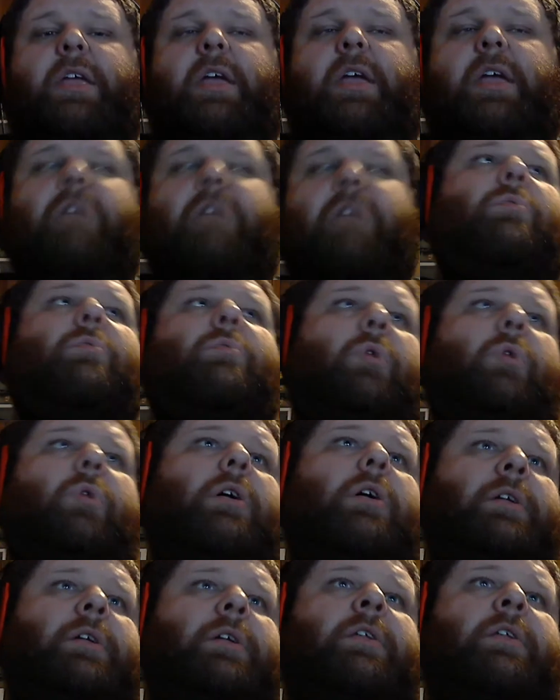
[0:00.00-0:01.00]
gave you
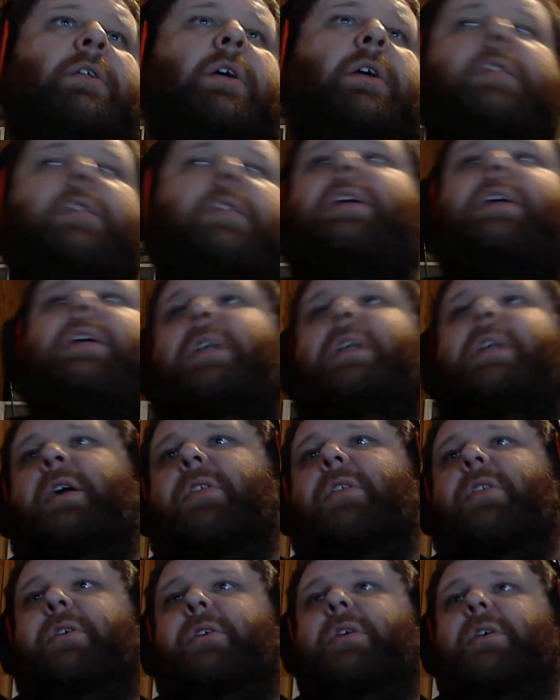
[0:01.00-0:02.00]
one, then
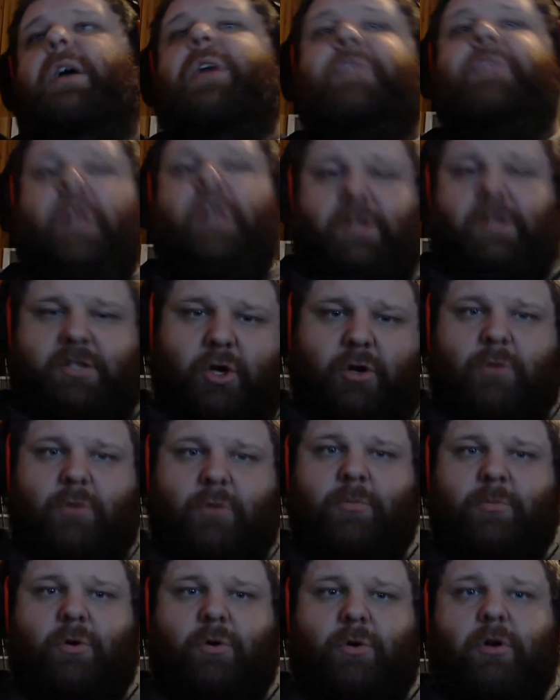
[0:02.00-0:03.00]
another, and then two
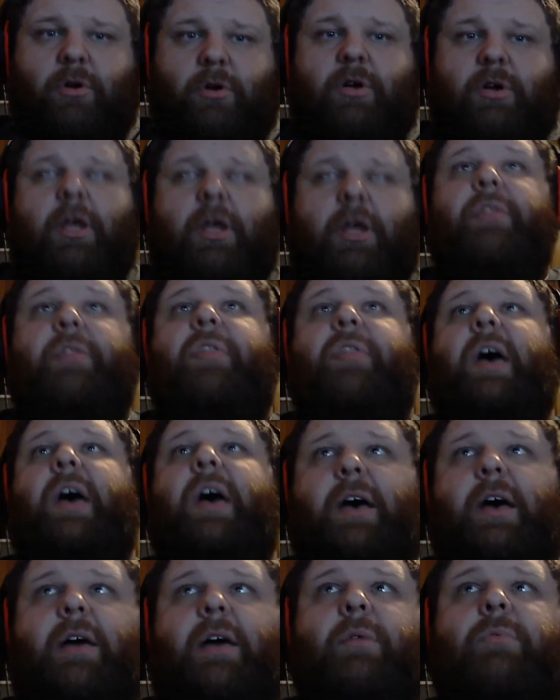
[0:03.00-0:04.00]
more. And
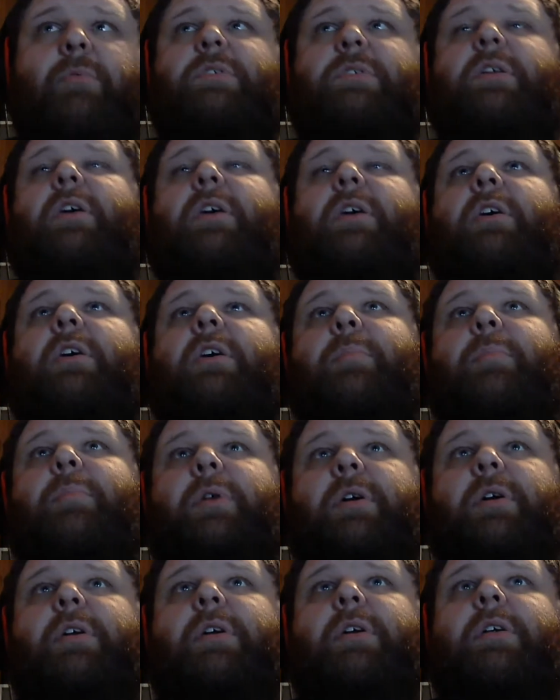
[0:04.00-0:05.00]
that was the hard
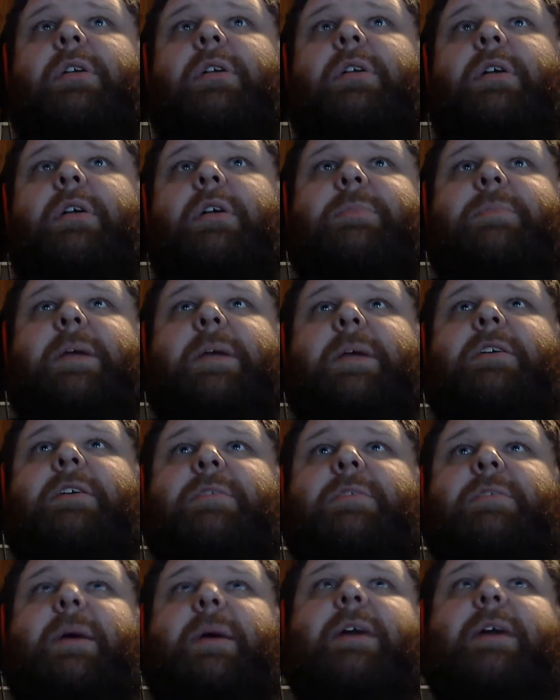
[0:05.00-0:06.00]
part, is
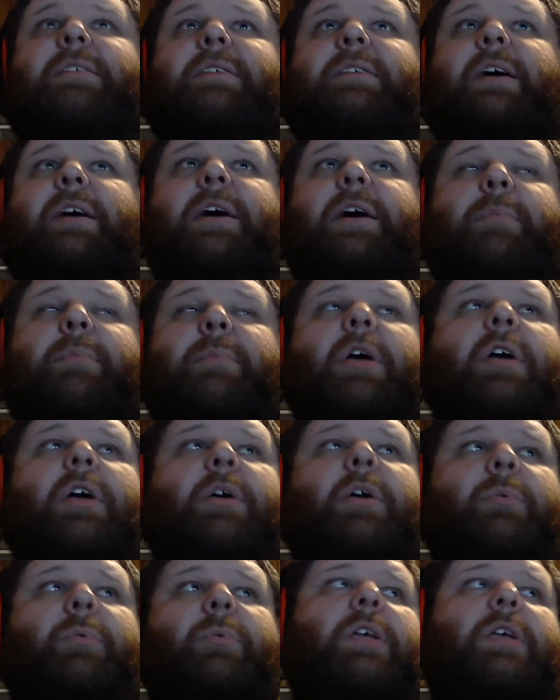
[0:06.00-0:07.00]
because by the time
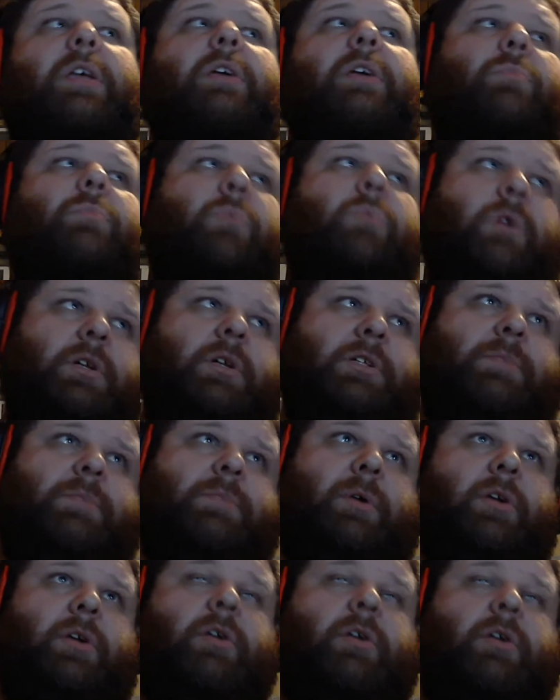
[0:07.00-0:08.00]
we killed one
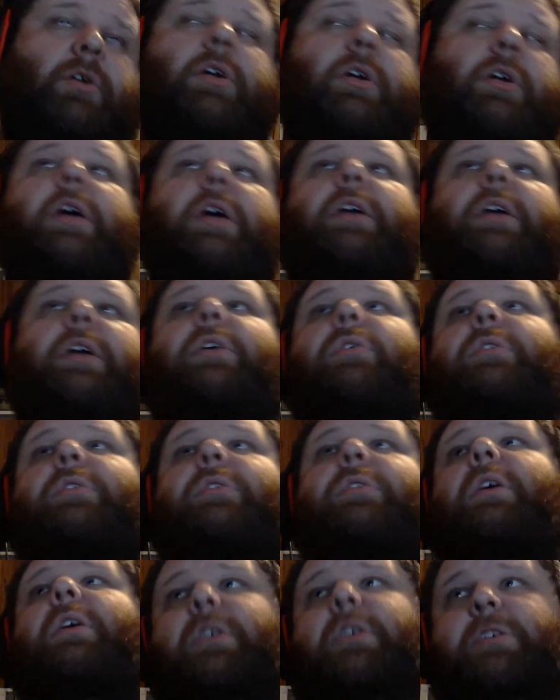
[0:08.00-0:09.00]
spawner, killed
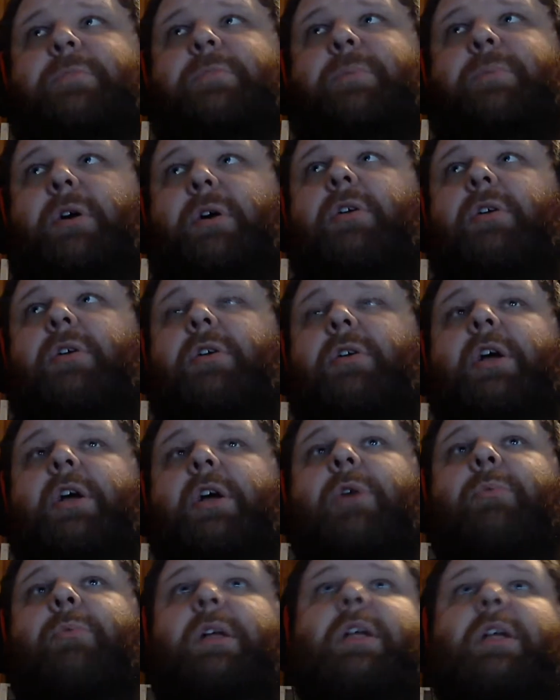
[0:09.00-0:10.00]
the other spawner,
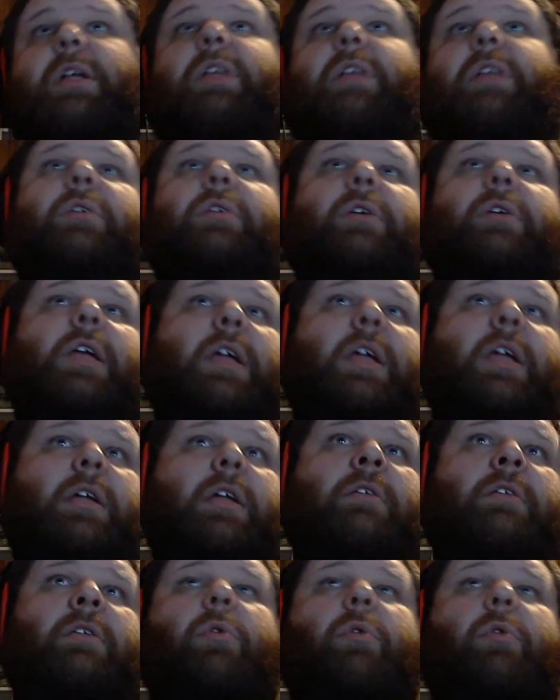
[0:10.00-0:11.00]
we'd either
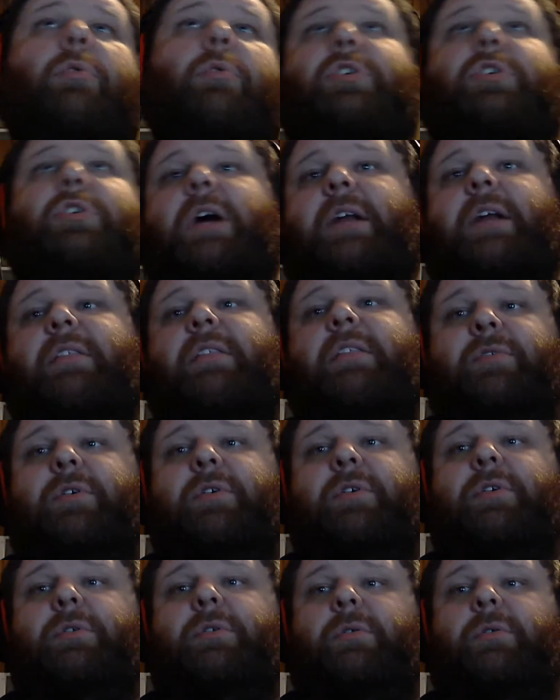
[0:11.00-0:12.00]
eaten or shot the
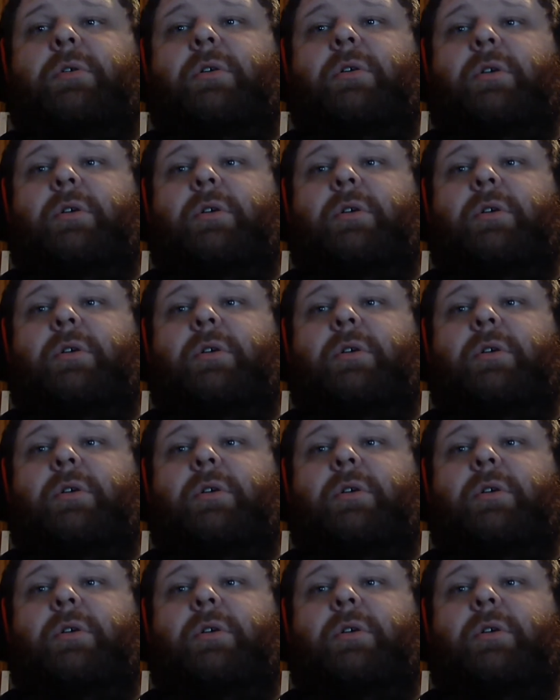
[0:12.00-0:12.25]
food.